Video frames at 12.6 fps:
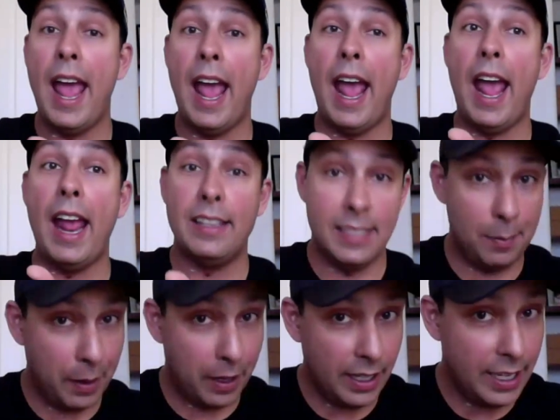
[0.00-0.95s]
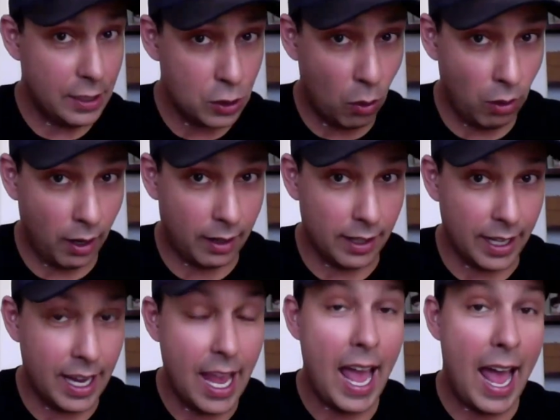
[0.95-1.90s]
Typically, historically,
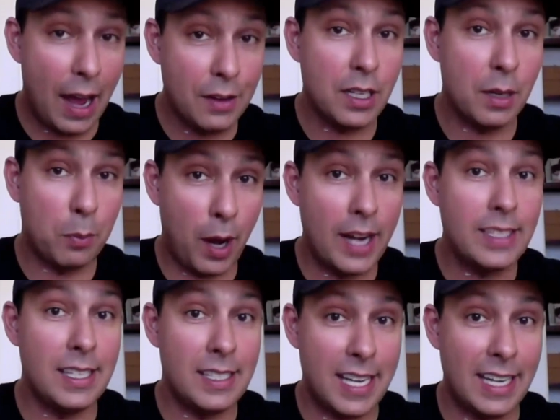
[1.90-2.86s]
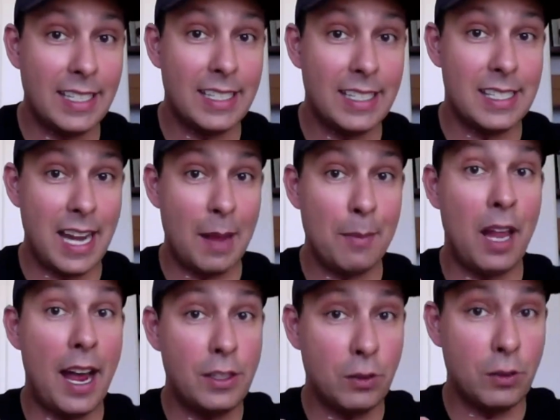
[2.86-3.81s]
housing prices tend to
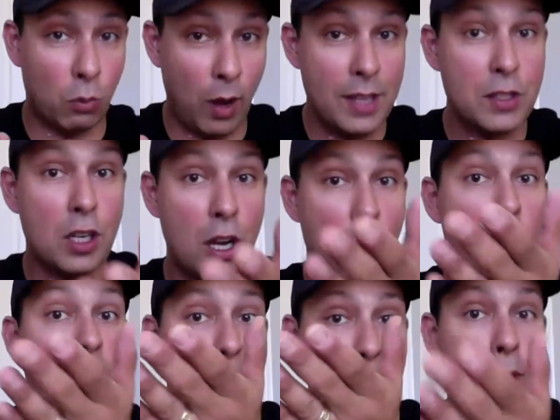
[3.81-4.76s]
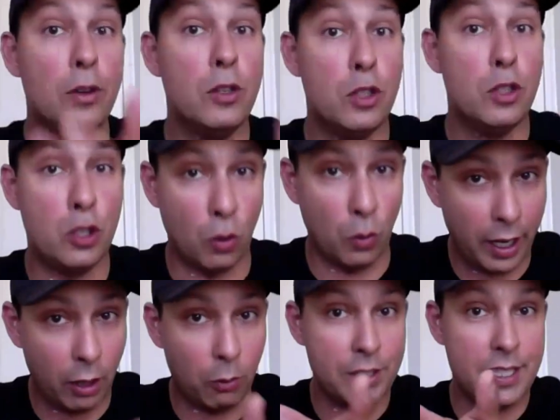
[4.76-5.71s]
stabilize, rents go up during
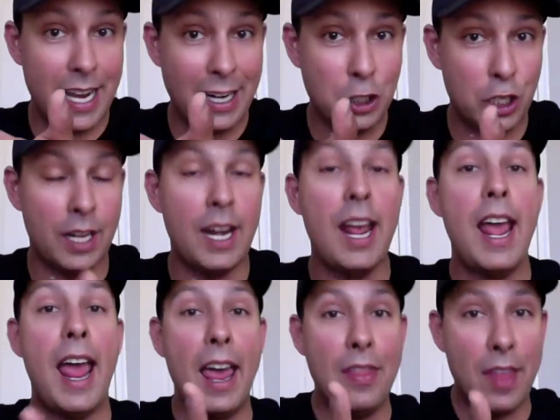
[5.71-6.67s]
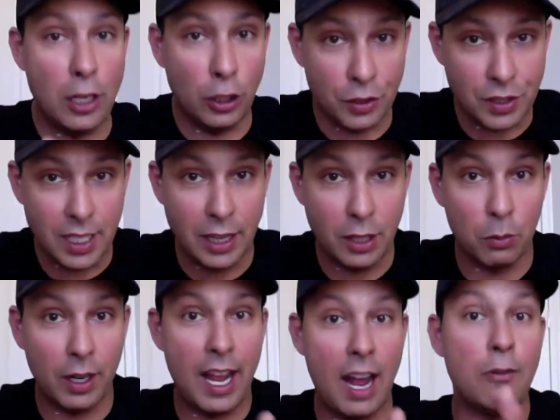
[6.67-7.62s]
a recession, and then you'll see the
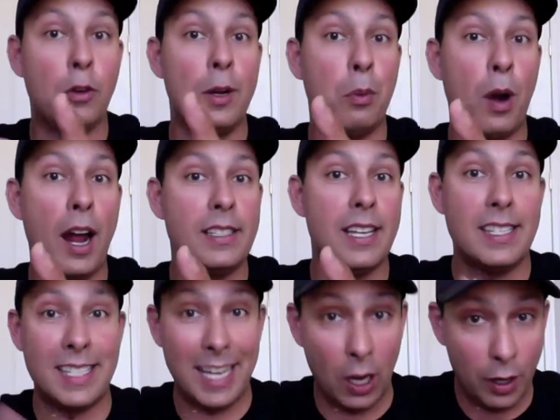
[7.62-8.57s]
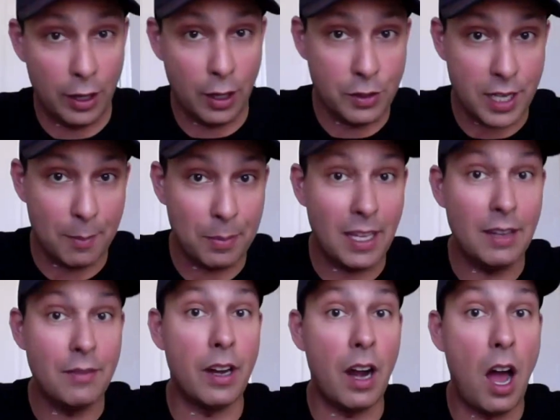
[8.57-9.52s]
recovery process carry those up
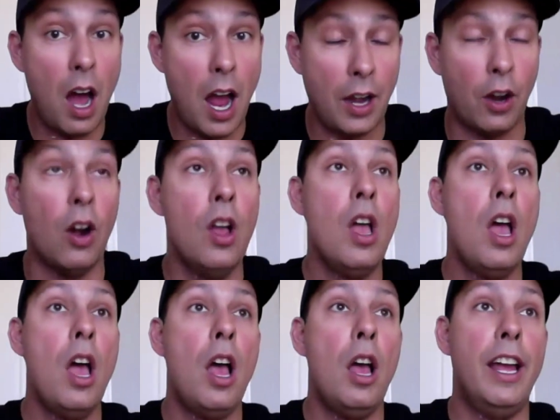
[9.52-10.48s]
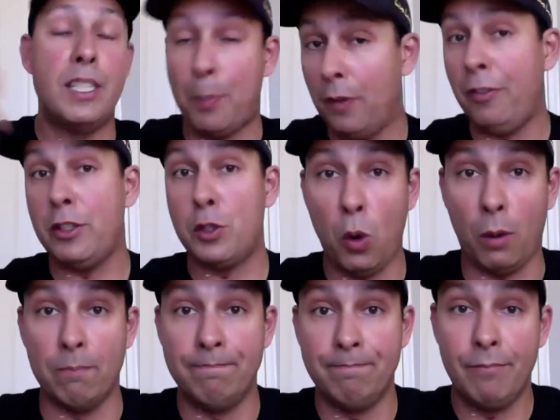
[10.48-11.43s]
even higher. It's a perfect storm.
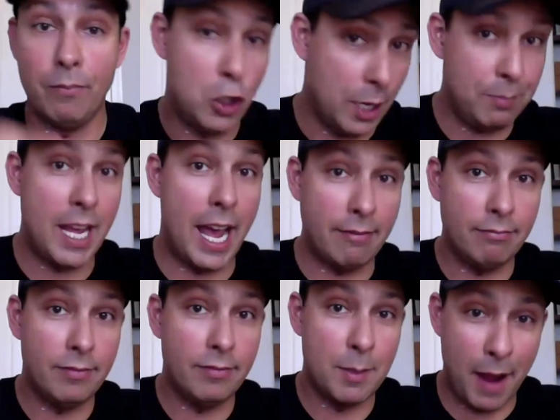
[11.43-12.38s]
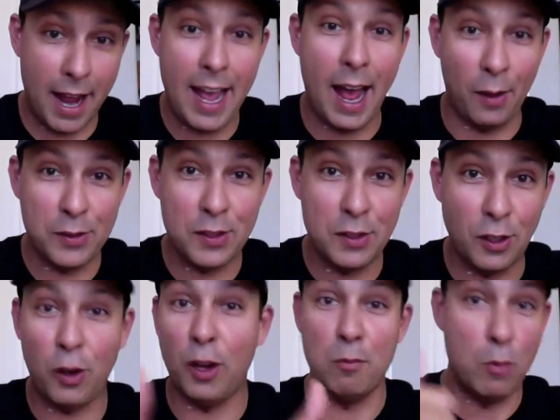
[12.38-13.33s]
Cheap debt to buy a house. You
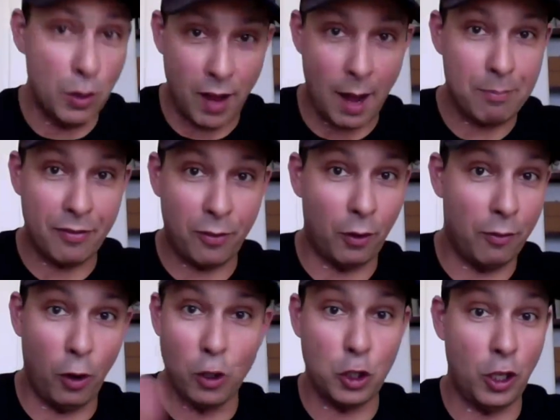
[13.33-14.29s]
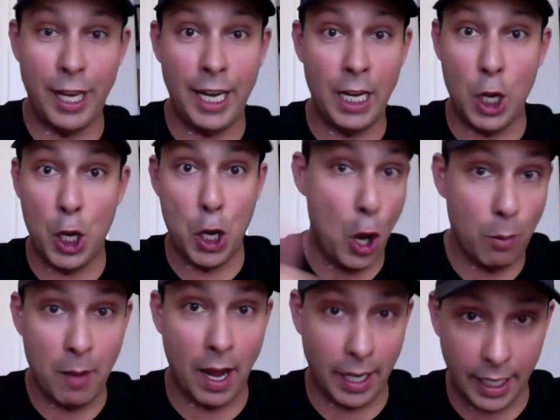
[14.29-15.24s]
can move up for virtually no
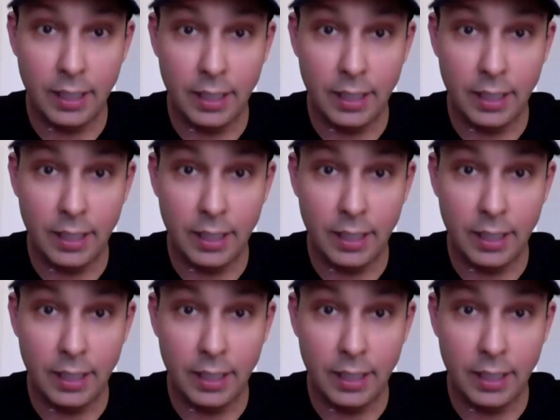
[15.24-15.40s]
money,